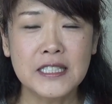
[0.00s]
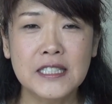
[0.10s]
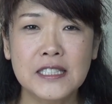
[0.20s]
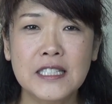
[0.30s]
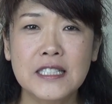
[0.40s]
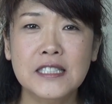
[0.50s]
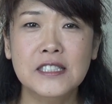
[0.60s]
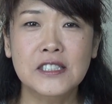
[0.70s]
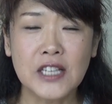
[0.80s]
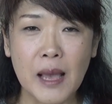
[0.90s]
This
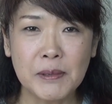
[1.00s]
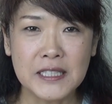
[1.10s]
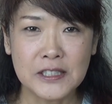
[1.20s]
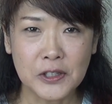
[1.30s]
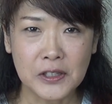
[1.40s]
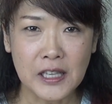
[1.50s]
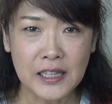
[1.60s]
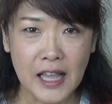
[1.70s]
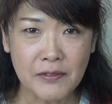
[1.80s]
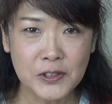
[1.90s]
is Japanese
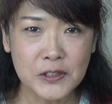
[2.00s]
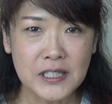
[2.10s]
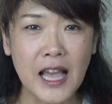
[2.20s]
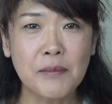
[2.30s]
Cooking Lovers.